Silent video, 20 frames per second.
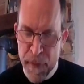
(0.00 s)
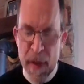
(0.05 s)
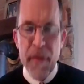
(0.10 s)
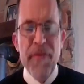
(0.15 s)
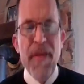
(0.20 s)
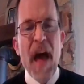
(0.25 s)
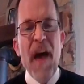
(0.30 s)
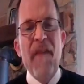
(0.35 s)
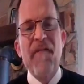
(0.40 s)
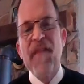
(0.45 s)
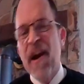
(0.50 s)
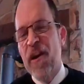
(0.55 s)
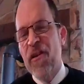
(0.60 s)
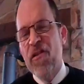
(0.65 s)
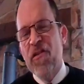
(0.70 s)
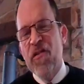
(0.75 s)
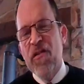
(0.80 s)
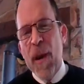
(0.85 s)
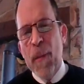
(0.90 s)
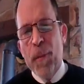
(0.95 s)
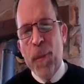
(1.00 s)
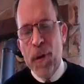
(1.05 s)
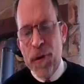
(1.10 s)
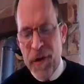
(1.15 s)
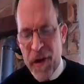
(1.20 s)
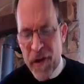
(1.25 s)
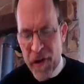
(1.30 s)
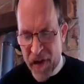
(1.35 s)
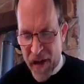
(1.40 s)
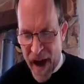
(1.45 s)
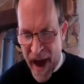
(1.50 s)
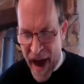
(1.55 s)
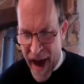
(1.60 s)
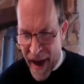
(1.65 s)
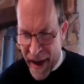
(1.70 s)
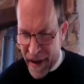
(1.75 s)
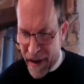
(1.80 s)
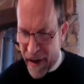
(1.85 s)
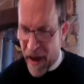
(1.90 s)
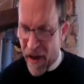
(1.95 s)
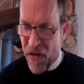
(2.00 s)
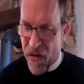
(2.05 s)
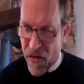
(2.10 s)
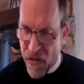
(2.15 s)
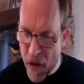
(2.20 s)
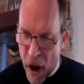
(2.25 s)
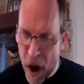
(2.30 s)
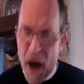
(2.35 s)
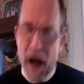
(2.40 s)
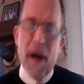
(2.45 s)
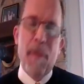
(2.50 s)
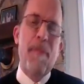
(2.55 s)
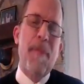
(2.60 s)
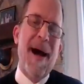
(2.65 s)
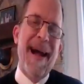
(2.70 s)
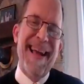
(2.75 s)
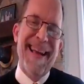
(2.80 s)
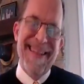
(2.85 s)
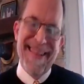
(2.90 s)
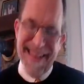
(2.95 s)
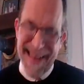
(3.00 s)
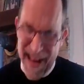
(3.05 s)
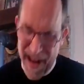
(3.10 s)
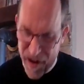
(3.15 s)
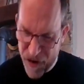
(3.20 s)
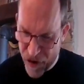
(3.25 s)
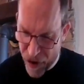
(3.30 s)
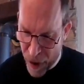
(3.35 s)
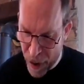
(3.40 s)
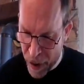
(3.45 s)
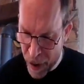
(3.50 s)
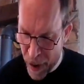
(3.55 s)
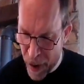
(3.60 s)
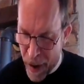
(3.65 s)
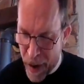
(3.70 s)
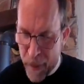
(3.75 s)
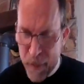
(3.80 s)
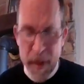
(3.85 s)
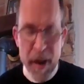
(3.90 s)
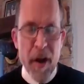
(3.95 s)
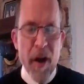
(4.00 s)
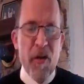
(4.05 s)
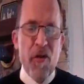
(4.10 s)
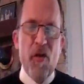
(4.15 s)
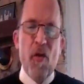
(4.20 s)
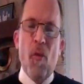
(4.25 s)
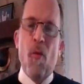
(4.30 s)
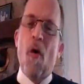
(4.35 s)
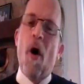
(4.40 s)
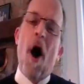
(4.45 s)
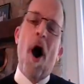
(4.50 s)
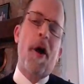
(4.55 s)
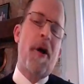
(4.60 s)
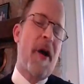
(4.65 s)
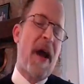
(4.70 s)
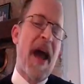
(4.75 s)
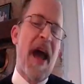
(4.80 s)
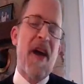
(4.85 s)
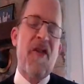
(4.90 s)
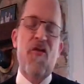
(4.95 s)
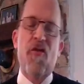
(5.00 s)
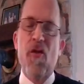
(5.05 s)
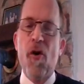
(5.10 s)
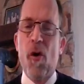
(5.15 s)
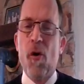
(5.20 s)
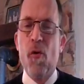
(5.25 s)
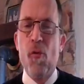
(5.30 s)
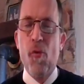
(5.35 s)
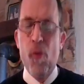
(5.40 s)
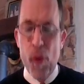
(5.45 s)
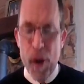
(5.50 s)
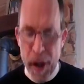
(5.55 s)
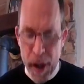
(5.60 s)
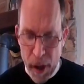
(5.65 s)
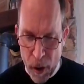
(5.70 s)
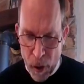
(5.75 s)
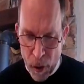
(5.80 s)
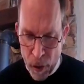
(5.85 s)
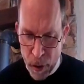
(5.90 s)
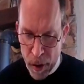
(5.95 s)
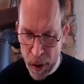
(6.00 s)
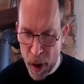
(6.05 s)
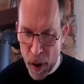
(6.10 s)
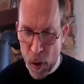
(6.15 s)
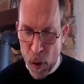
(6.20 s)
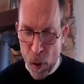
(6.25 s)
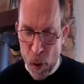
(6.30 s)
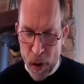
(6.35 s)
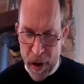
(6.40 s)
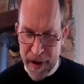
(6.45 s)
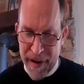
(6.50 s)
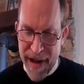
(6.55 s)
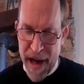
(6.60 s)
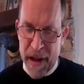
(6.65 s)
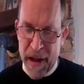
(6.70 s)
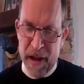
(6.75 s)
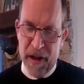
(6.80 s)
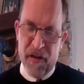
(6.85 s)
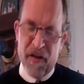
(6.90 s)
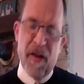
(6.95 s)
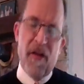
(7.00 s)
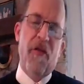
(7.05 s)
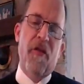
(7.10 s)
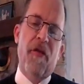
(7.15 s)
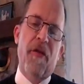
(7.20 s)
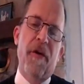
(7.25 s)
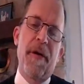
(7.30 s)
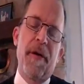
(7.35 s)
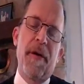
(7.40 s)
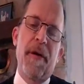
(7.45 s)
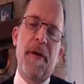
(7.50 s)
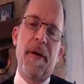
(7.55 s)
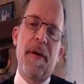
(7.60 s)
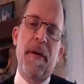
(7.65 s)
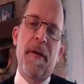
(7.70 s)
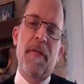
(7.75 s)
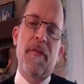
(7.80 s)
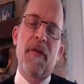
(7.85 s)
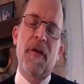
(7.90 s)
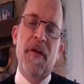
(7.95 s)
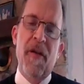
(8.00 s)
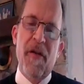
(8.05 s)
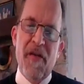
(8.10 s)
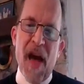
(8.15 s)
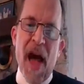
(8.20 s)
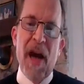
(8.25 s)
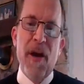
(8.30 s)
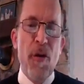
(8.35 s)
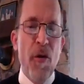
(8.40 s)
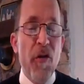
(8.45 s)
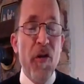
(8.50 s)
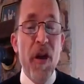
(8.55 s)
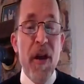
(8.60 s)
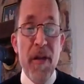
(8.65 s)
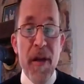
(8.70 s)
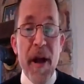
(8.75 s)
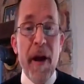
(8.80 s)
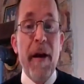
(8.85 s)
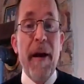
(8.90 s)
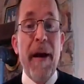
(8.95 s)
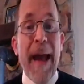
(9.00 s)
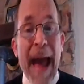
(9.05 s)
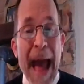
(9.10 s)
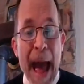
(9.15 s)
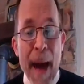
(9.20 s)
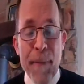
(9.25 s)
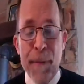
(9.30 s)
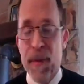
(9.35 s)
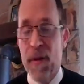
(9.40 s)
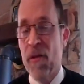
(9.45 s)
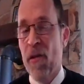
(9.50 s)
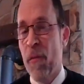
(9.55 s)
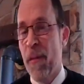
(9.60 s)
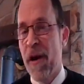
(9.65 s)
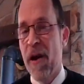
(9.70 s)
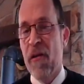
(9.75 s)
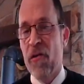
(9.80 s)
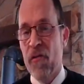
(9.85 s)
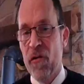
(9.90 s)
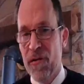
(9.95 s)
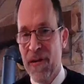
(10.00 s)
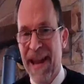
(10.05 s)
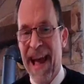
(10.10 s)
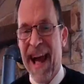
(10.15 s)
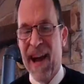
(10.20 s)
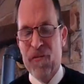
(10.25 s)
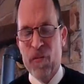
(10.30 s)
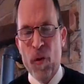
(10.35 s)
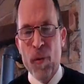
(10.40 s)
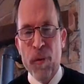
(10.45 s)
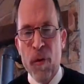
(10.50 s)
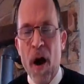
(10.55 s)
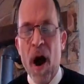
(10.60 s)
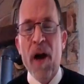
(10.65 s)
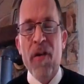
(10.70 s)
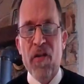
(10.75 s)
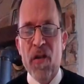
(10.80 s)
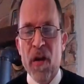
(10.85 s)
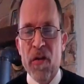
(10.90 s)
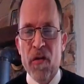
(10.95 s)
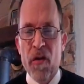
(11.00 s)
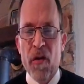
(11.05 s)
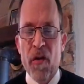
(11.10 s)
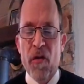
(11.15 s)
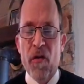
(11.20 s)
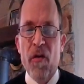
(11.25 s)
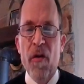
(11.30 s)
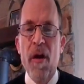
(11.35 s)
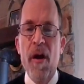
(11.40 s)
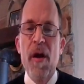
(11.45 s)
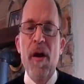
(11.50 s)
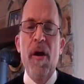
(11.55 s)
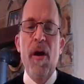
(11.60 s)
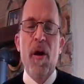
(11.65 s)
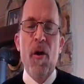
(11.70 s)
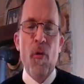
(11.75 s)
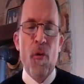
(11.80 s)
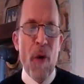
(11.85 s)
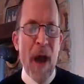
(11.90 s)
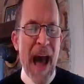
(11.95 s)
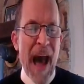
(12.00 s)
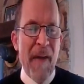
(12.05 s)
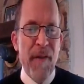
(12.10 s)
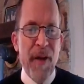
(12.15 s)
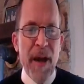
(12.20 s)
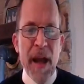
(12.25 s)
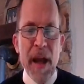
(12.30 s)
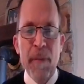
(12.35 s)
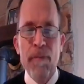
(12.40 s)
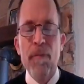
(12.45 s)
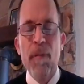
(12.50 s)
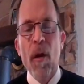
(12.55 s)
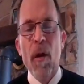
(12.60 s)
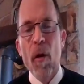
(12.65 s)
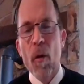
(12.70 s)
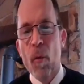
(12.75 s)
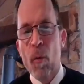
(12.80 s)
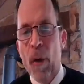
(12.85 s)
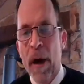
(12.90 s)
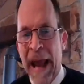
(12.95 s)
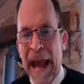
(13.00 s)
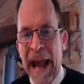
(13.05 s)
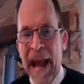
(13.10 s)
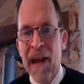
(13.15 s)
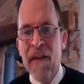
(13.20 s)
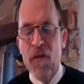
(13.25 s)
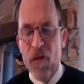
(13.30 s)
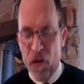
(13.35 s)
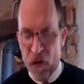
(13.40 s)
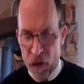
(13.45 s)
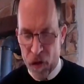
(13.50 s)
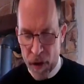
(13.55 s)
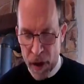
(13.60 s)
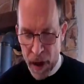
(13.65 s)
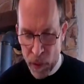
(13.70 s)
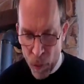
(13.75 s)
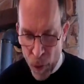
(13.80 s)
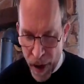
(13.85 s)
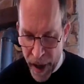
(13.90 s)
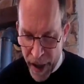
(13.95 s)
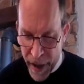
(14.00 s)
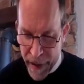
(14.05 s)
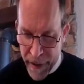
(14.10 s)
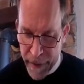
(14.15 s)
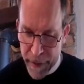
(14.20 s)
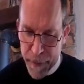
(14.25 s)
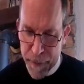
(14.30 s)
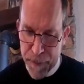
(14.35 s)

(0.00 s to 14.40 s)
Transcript: That very simple design is not by intention because the water has no will or intelligence. The design you see there happens because of natural processes, gravity, waves, and wind.